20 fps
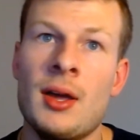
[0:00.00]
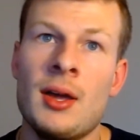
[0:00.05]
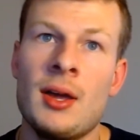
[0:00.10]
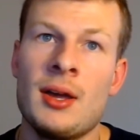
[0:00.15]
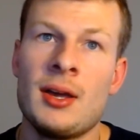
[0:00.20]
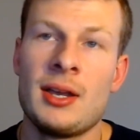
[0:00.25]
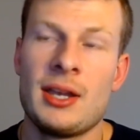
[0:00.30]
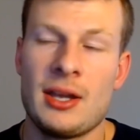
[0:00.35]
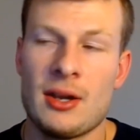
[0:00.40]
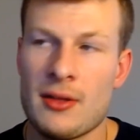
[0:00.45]

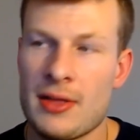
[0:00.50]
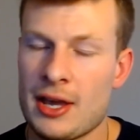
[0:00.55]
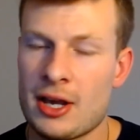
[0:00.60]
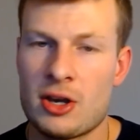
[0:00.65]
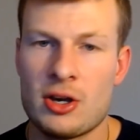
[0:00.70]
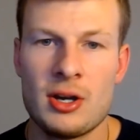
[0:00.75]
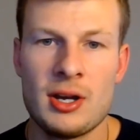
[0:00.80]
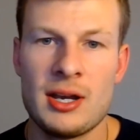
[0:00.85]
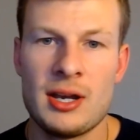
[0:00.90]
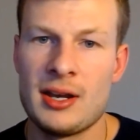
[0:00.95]
they
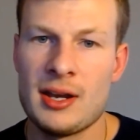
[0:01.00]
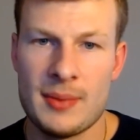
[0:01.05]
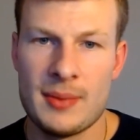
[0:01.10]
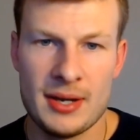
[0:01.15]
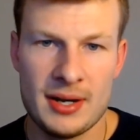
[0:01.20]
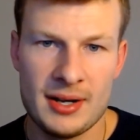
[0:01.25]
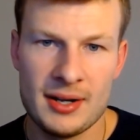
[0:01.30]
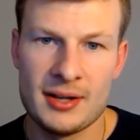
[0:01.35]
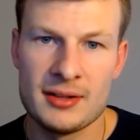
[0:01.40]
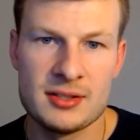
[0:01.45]
could end up
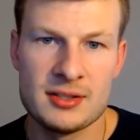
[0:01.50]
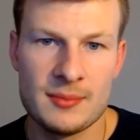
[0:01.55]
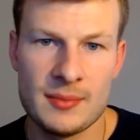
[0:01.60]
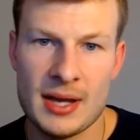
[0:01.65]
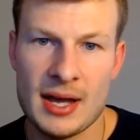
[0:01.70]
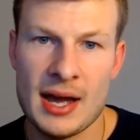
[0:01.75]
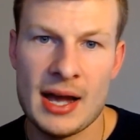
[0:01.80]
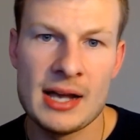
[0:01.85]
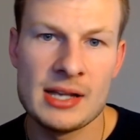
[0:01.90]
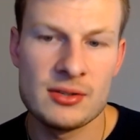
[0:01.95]
hitting on some
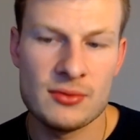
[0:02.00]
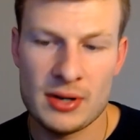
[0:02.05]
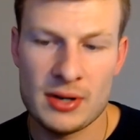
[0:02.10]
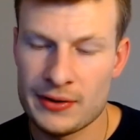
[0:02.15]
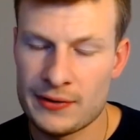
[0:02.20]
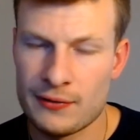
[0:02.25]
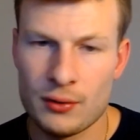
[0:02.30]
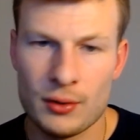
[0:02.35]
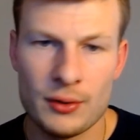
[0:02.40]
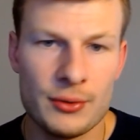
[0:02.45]
guys
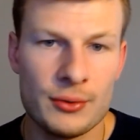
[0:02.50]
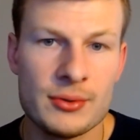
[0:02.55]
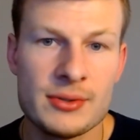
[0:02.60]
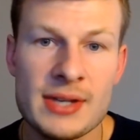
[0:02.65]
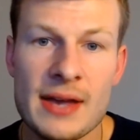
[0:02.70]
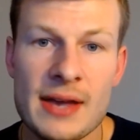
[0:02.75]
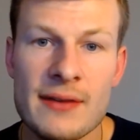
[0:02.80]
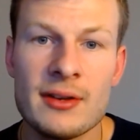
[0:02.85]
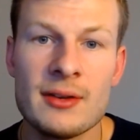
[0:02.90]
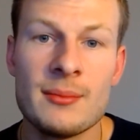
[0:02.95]
rounds 4 through
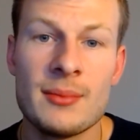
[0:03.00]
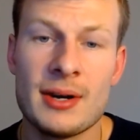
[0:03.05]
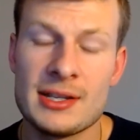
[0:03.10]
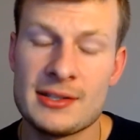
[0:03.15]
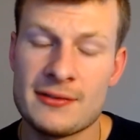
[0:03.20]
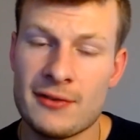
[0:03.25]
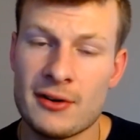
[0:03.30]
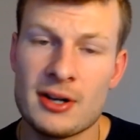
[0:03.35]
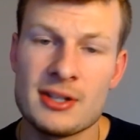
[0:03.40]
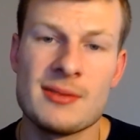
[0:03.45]
7. But as
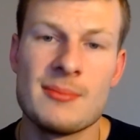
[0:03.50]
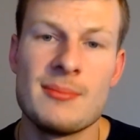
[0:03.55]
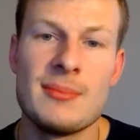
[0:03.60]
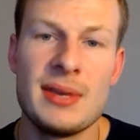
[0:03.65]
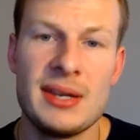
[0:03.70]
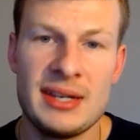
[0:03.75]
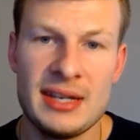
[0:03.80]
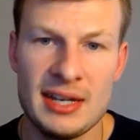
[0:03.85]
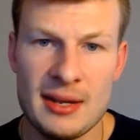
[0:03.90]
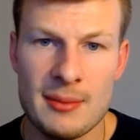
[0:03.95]
far as
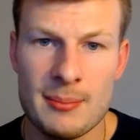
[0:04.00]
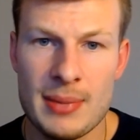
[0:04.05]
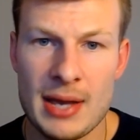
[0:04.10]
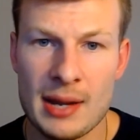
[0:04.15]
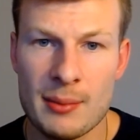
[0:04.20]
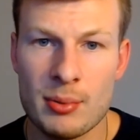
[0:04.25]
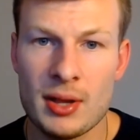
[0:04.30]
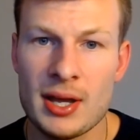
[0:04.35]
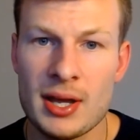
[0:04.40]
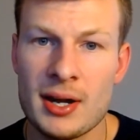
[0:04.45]
immediate
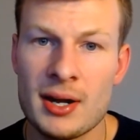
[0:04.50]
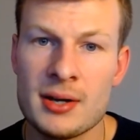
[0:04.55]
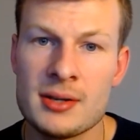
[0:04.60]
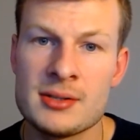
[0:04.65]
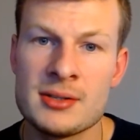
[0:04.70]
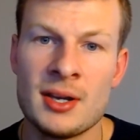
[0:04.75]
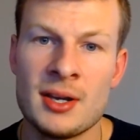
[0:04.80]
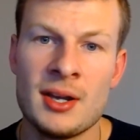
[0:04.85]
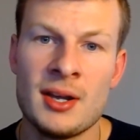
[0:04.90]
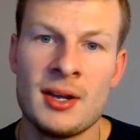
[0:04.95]
impact
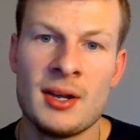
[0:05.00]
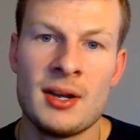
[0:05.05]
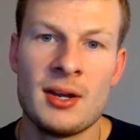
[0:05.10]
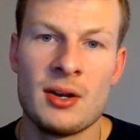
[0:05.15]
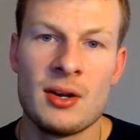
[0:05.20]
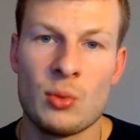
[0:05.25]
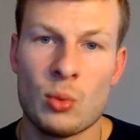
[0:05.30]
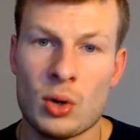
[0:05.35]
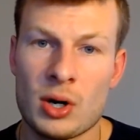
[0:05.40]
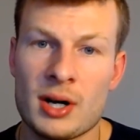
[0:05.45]
players,
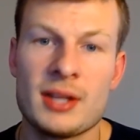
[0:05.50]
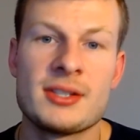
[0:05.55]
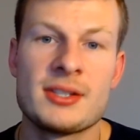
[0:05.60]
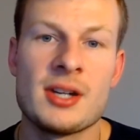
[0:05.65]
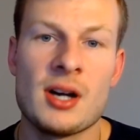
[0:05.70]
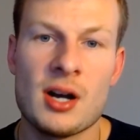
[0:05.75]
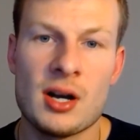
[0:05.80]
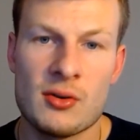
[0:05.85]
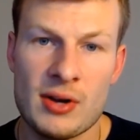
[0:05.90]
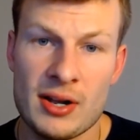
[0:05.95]
we're going to
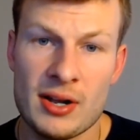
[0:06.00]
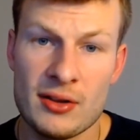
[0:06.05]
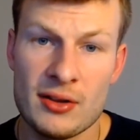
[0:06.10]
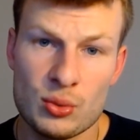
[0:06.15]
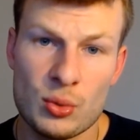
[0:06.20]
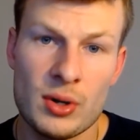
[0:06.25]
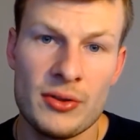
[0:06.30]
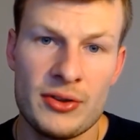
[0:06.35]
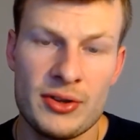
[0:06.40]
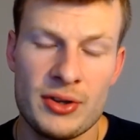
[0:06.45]
talk rounds
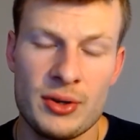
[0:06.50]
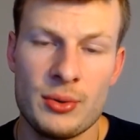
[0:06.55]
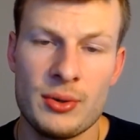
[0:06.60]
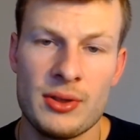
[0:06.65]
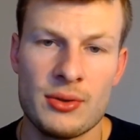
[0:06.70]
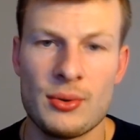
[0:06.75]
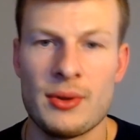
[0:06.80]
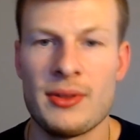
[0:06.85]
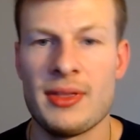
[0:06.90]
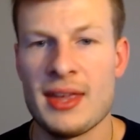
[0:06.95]
1, 2,
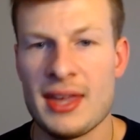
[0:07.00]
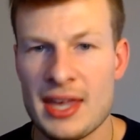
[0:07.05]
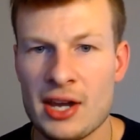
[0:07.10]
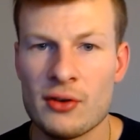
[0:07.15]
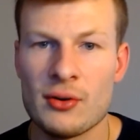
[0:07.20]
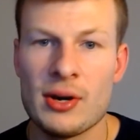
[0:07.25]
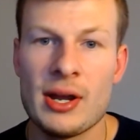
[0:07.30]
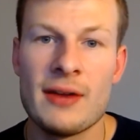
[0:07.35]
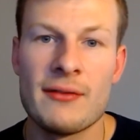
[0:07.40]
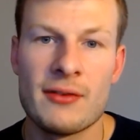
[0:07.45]
and 3. The
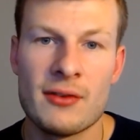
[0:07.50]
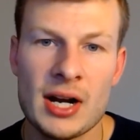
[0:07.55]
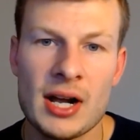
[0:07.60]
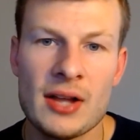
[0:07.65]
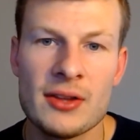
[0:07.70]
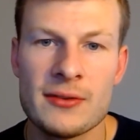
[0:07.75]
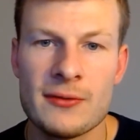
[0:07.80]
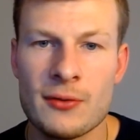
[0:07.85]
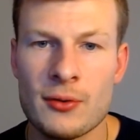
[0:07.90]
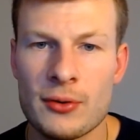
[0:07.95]
hit rate for
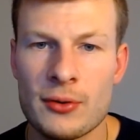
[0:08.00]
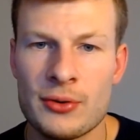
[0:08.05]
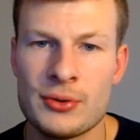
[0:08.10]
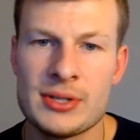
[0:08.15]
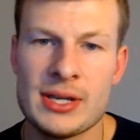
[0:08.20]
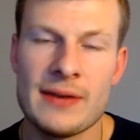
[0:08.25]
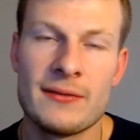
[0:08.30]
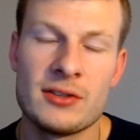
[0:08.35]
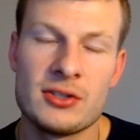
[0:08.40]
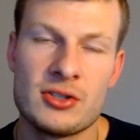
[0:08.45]
rounds 4 through
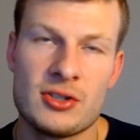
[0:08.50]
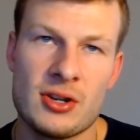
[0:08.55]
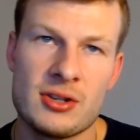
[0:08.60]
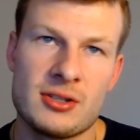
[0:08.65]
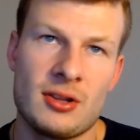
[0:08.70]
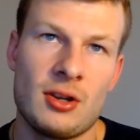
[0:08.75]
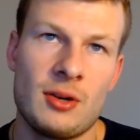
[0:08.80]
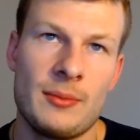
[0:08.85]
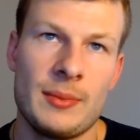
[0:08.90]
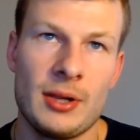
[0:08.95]
7 is just
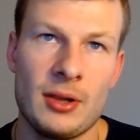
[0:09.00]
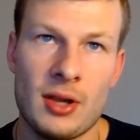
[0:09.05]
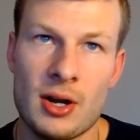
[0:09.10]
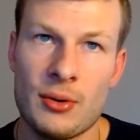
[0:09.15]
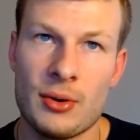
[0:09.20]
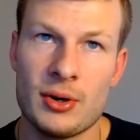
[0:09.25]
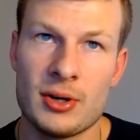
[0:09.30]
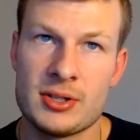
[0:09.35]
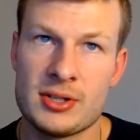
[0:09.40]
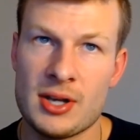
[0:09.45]
a little bit
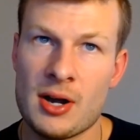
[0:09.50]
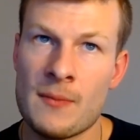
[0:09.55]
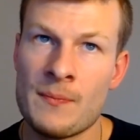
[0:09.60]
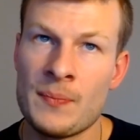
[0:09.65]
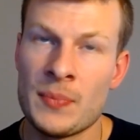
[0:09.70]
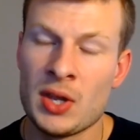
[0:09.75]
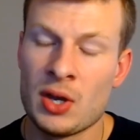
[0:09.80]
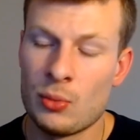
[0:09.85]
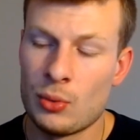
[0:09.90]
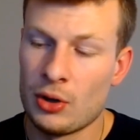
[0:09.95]
lower. So
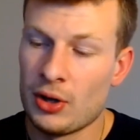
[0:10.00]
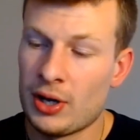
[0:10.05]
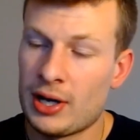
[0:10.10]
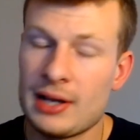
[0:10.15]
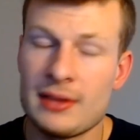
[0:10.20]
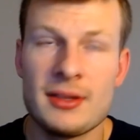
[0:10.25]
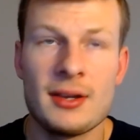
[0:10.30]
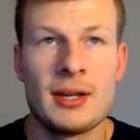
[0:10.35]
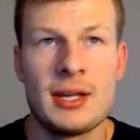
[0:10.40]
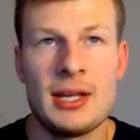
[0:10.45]
we look
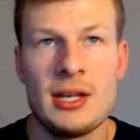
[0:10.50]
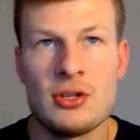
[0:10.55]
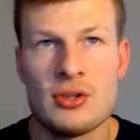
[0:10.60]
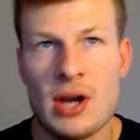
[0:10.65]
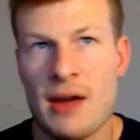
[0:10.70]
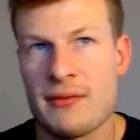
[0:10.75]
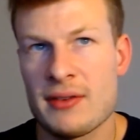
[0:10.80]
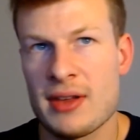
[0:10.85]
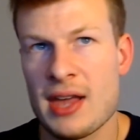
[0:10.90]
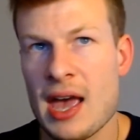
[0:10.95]
at their key
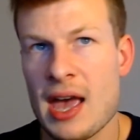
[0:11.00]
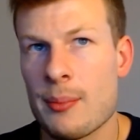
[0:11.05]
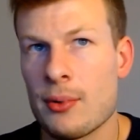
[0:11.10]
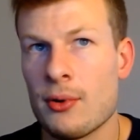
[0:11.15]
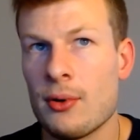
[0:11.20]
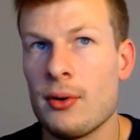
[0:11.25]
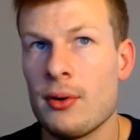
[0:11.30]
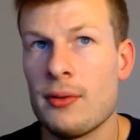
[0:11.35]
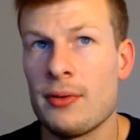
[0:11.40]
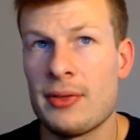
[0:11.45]
draft
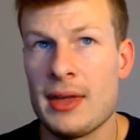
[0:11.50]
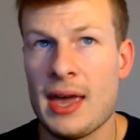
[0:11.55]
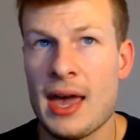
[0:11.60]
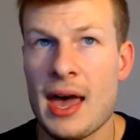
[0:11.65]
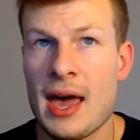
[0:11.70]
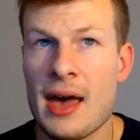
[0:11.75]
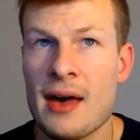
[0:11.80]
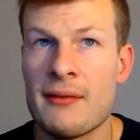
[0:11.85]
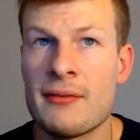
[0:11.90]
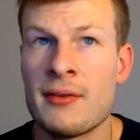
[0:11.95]
capital. They
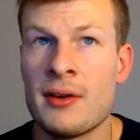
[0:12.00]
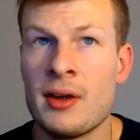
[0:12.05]
have